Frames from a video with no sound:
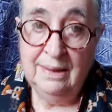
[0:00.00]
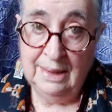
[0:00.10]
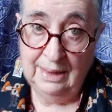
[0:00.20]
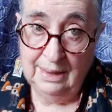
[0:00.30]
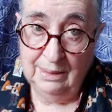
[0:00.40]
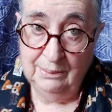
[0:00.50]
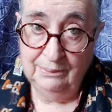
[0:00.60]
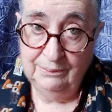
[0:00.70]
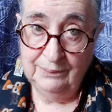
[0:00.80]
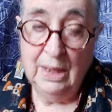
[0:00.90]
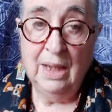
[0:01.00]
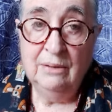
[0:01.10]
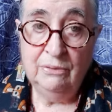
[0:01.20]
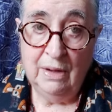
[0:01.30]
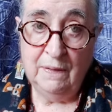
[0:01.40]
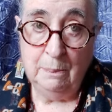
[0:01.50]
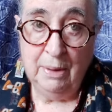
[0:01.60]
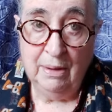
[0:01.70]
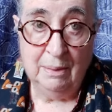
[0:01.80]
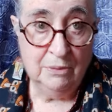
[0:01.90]
Thank you. For other
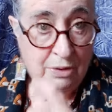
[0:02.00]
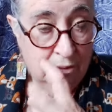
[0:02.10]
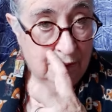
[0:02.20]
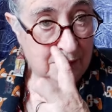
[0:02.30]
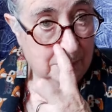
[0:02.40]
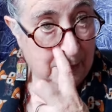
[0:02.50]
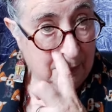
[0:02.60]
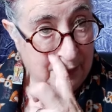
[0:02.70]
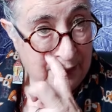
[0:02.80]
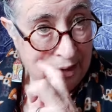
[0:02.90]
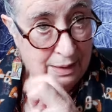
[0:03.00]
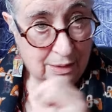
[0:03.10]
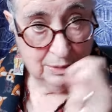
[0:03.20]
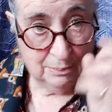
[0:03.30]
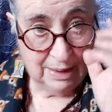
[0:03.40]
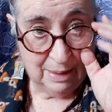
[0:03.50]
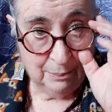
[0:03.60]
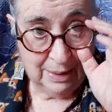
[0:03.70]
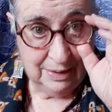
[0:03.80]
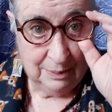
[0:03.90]
poems read by me, look me up,
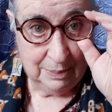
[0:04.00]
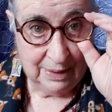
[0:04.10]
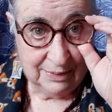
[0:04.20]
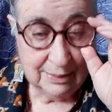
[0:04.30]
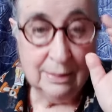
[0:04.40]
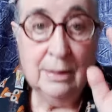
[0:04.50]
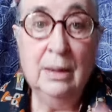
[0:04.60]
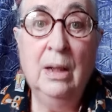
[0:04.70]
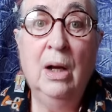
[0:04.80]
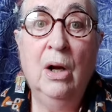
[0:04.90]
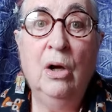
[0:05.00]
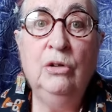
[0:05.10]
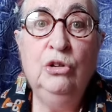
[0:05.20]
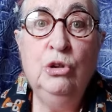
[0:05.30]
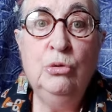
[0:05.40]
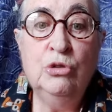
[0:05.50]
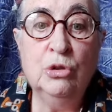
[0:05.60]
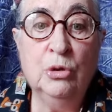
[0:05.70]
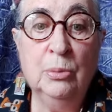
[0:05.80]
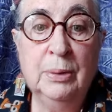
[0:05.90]
Brandy Pearson, on
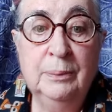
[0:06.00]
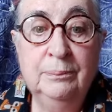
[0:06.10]
YouTube.